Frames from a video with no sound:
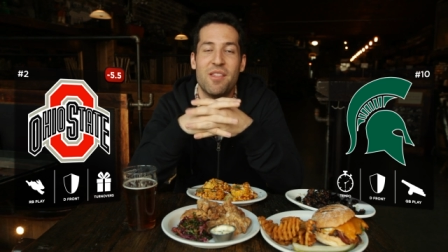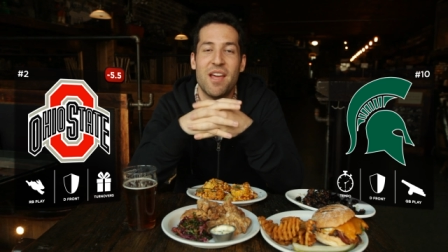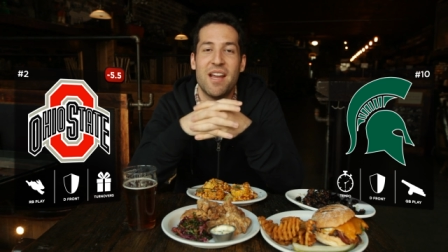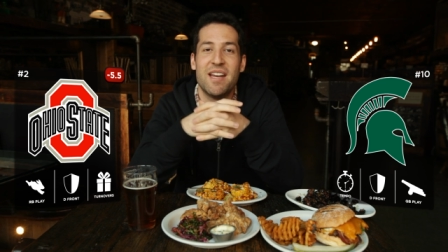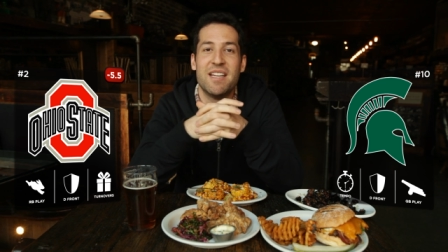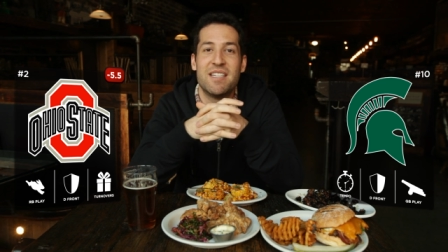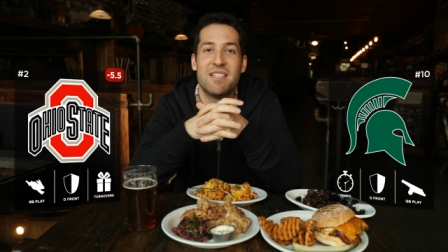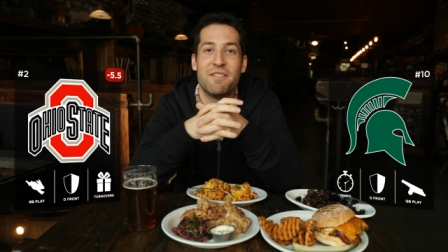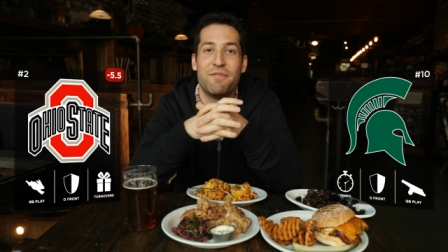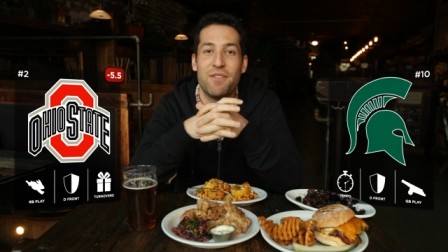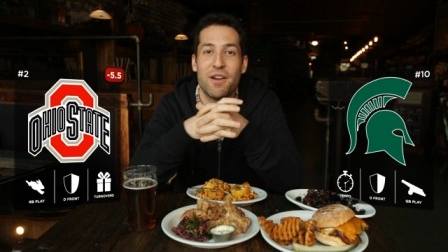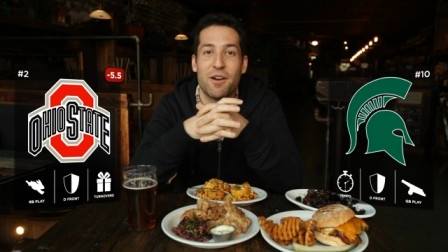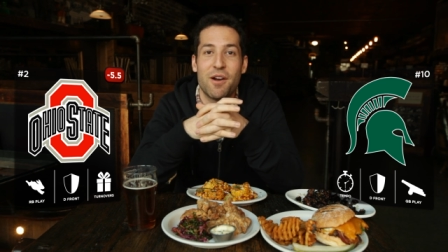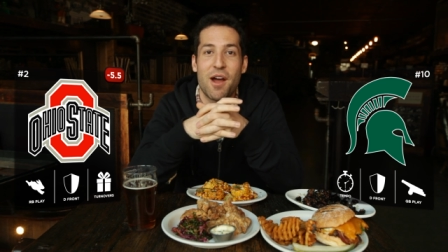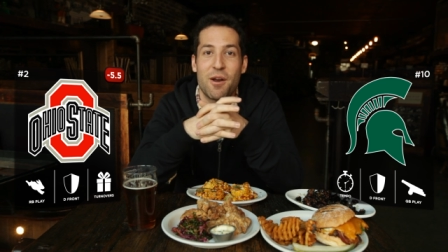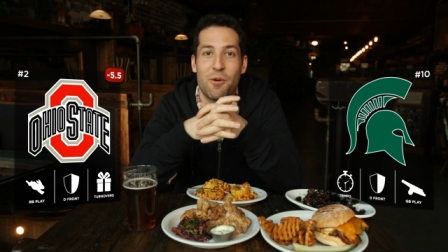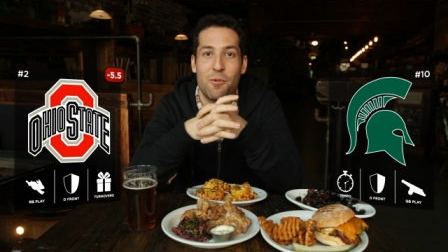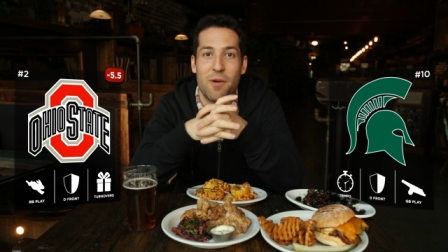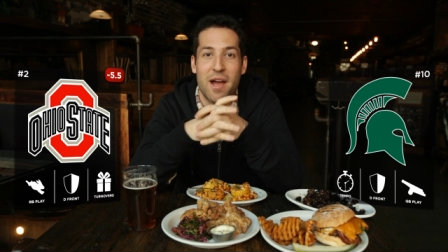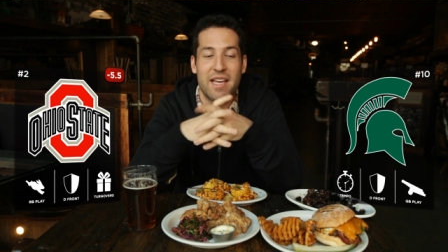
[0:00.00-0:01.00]
They need to figure
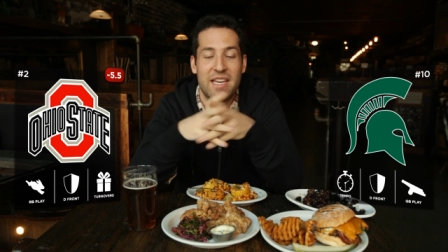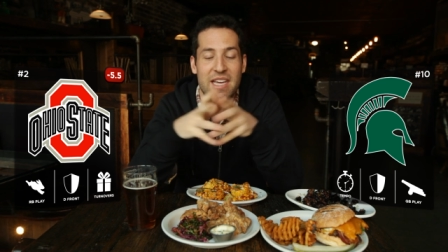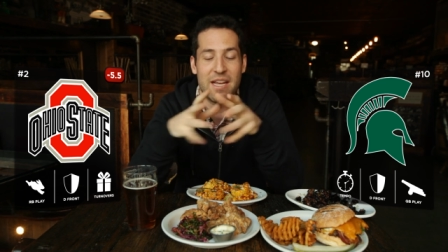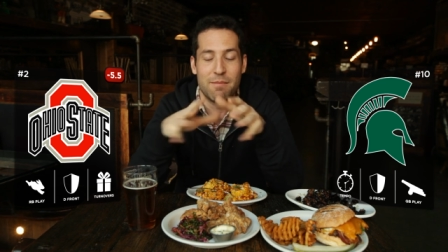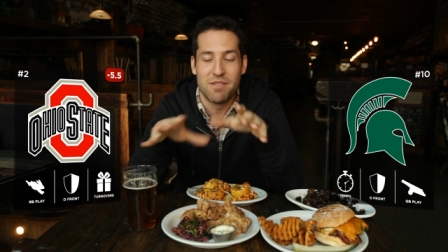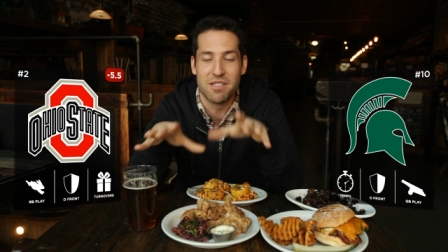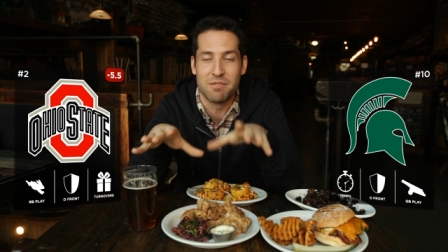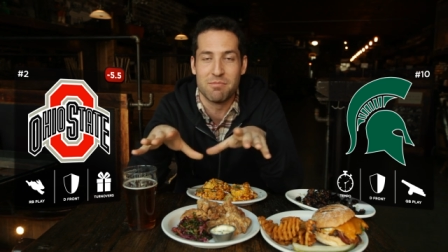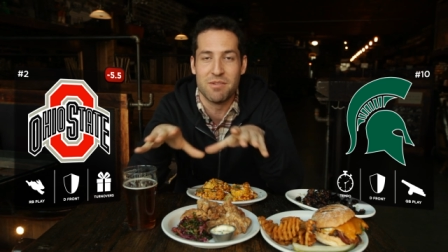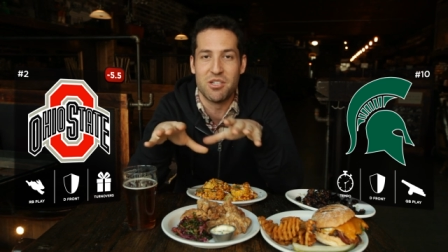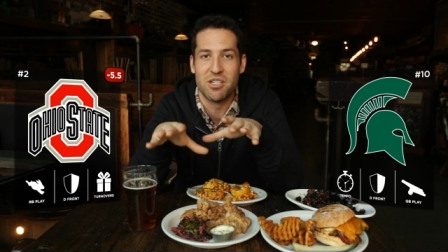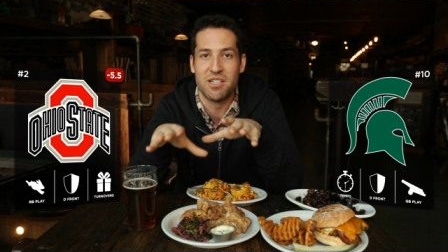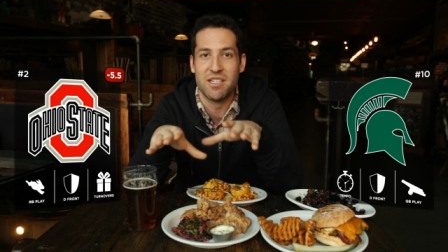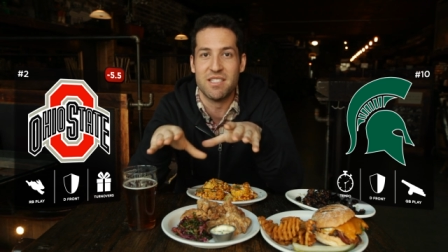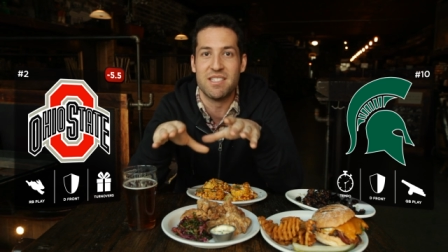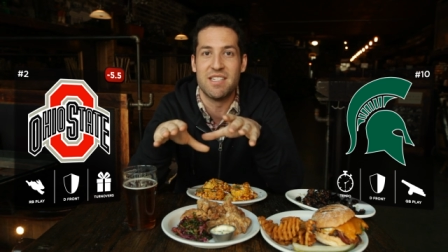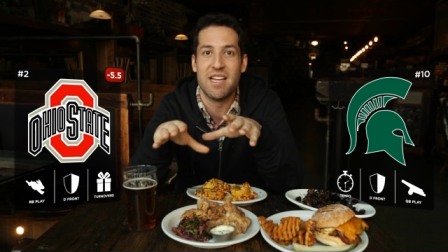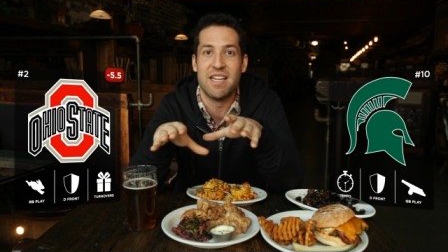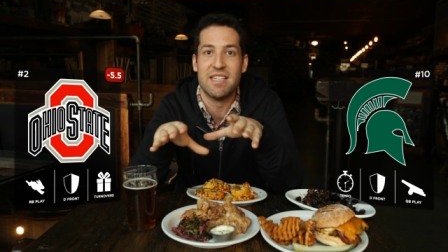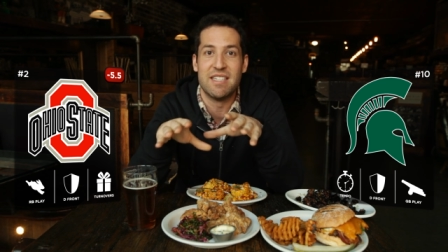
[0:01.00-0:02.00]
out a way, keep this
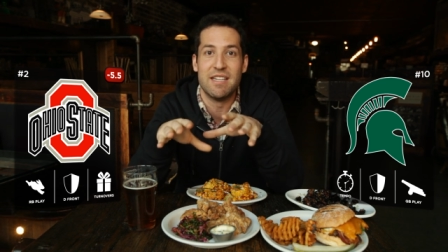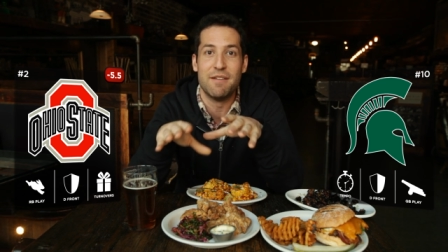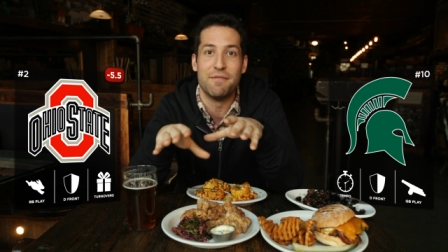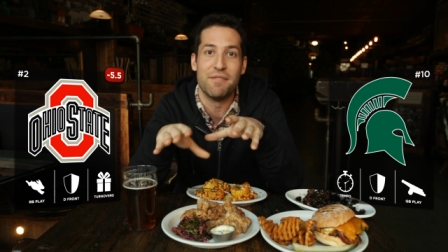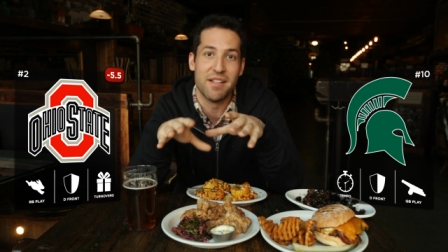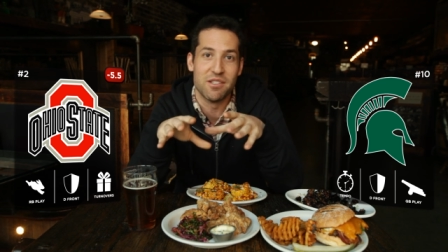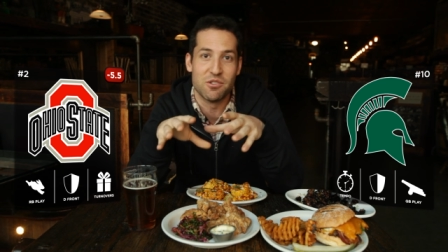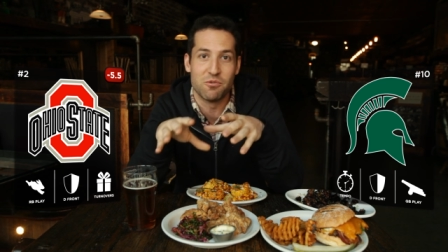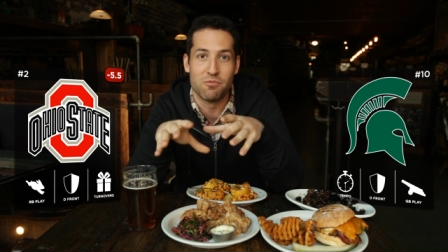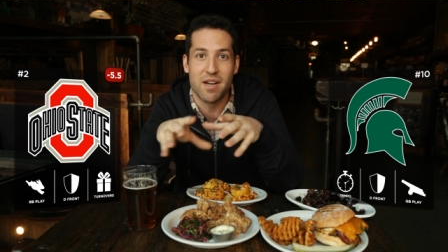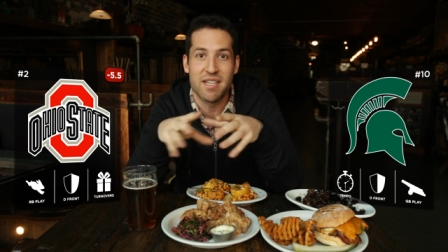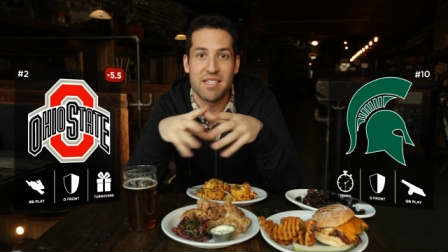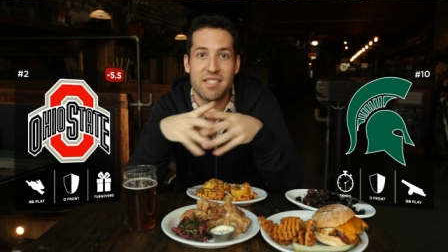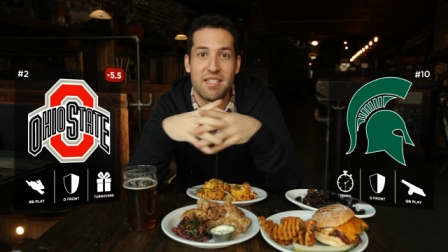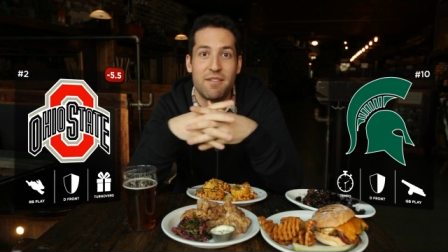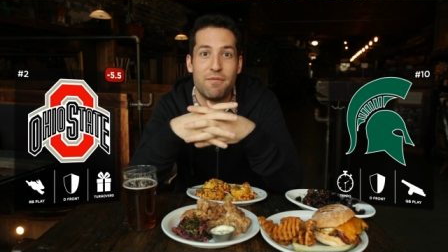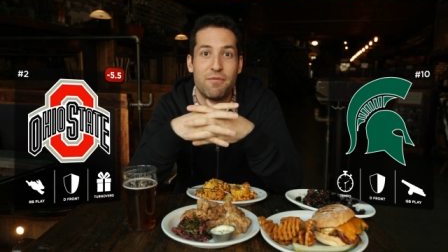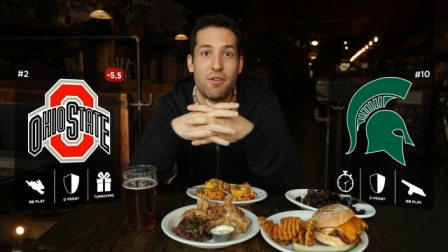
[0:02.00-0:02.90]
Michigan State defense rested